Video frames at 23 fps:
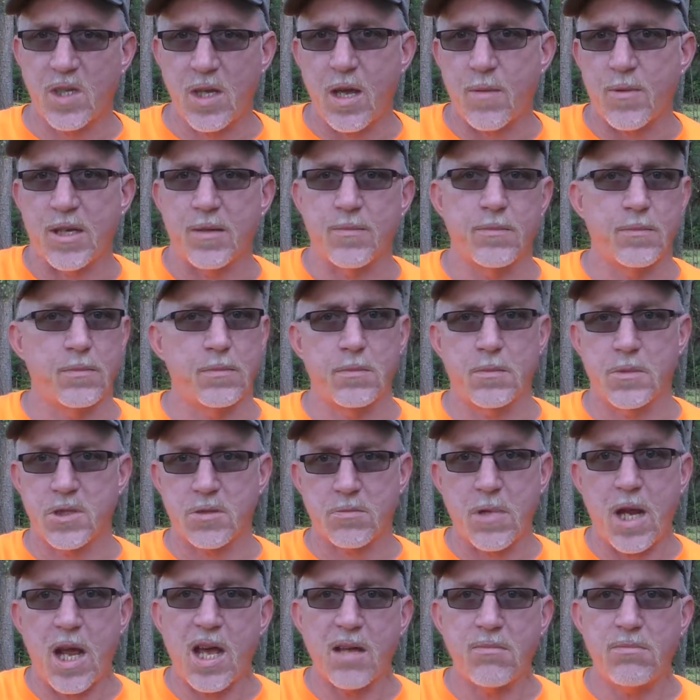Comment,
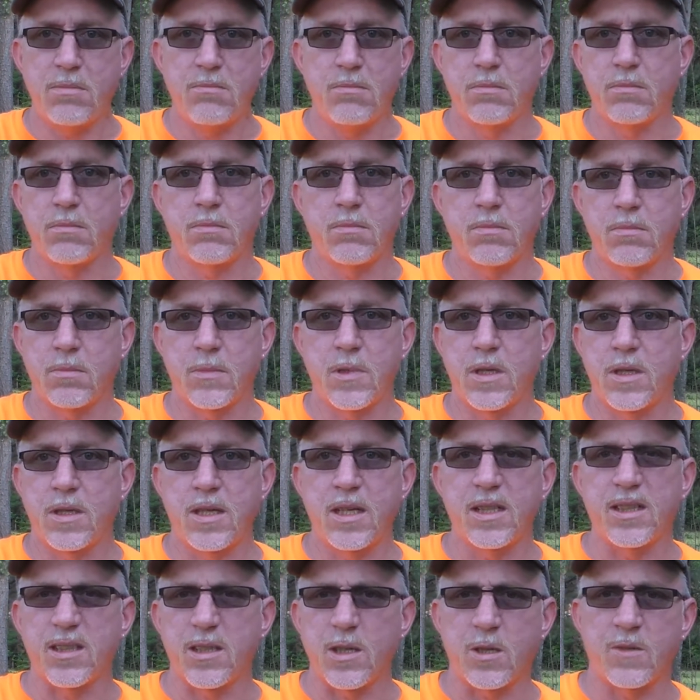subscribe,
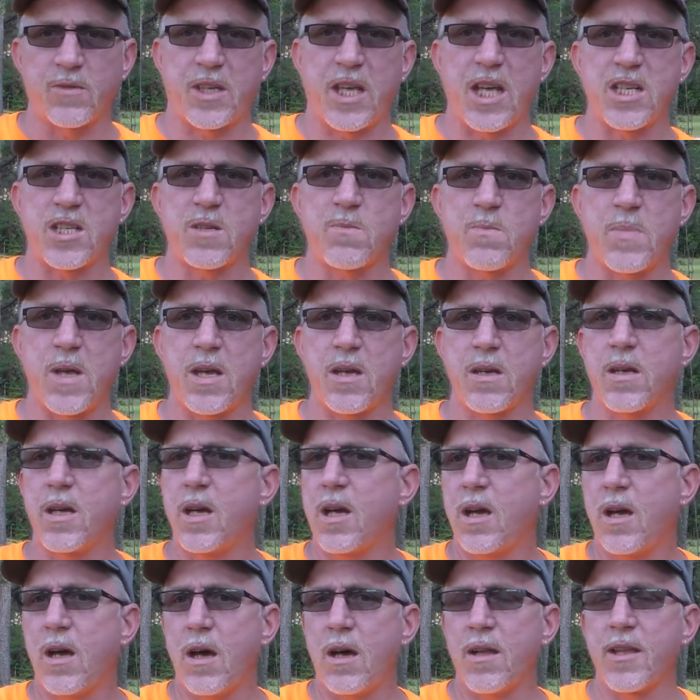hit the notification bell,
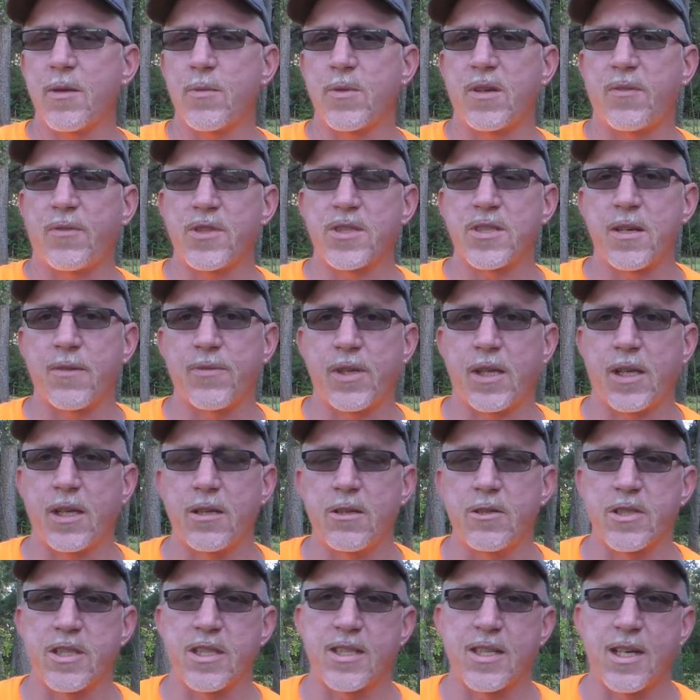all that wonderful stuff like I
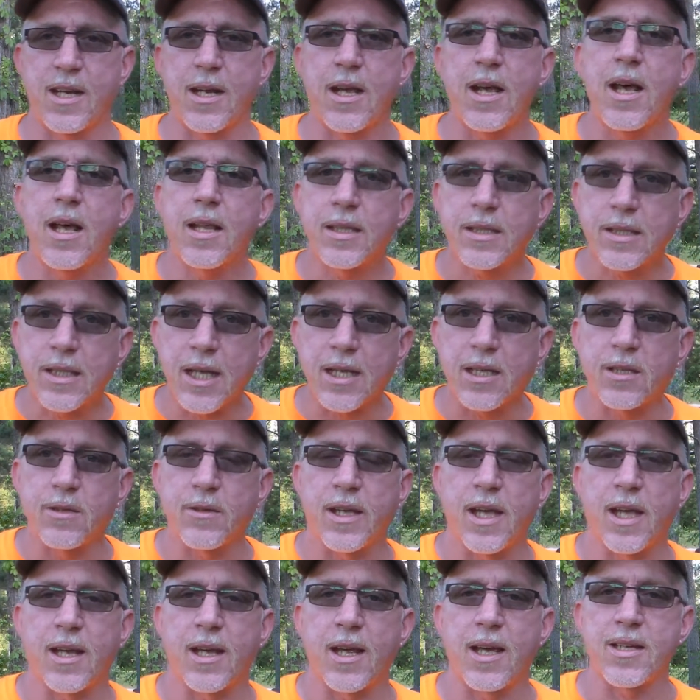usually say. Thank
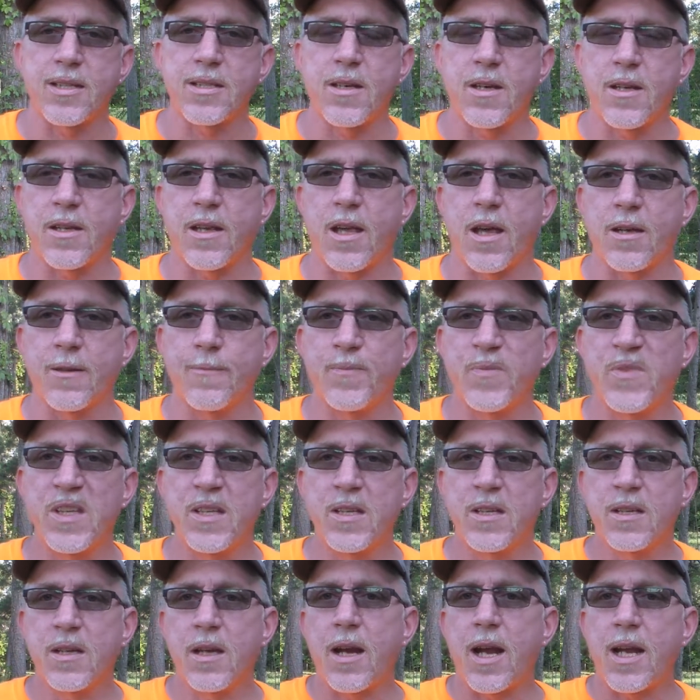you again guys, all y'all.
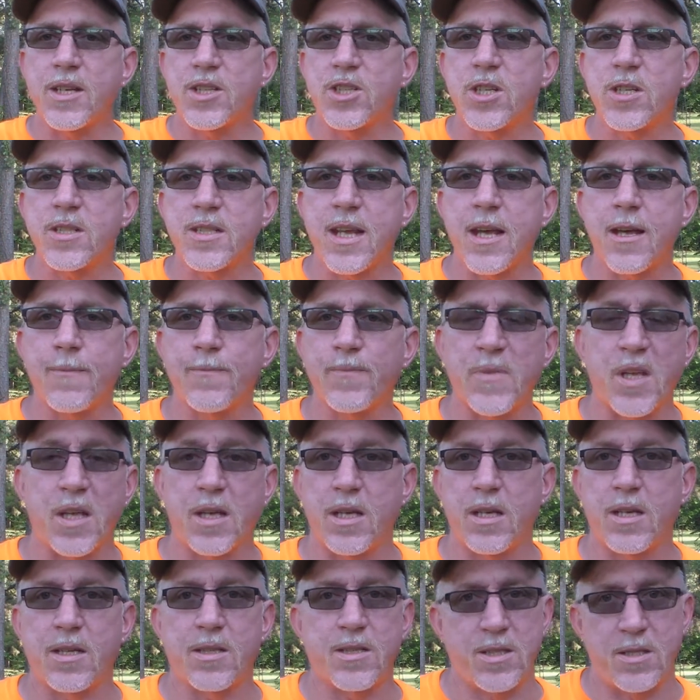Alright, cheers
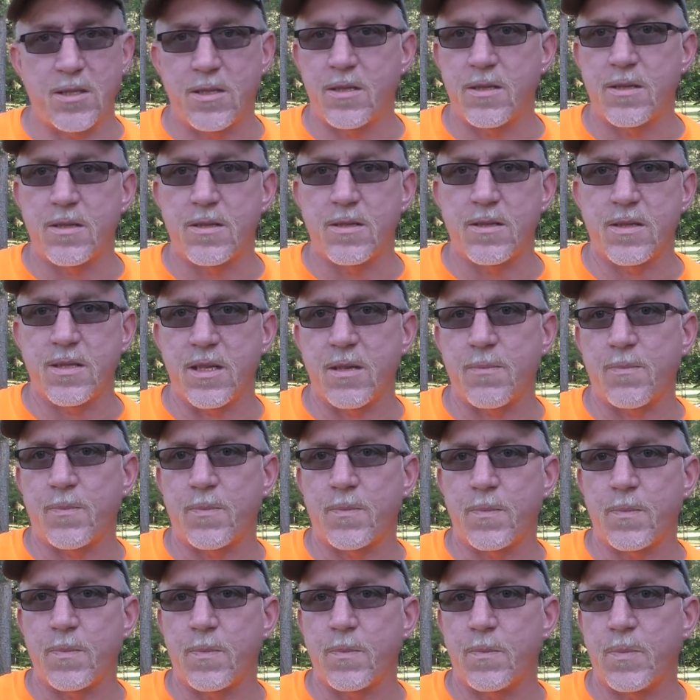out, cheers up.
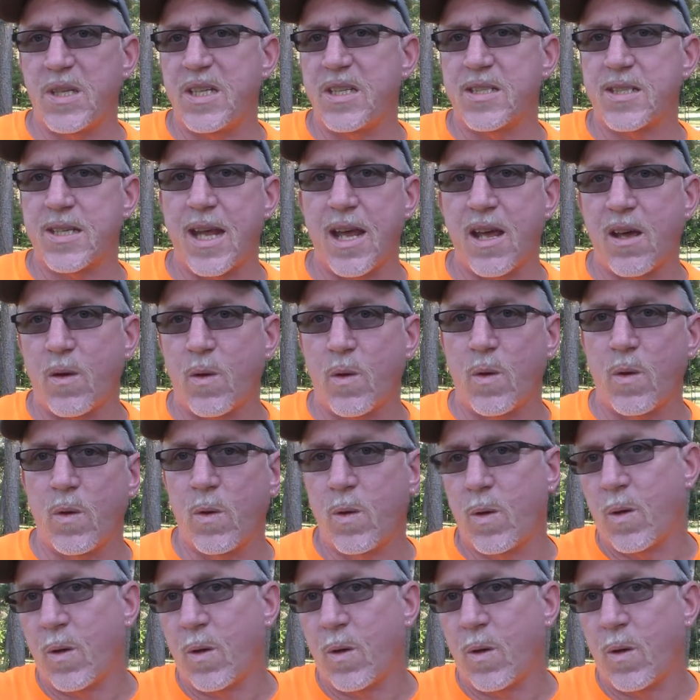Peace out.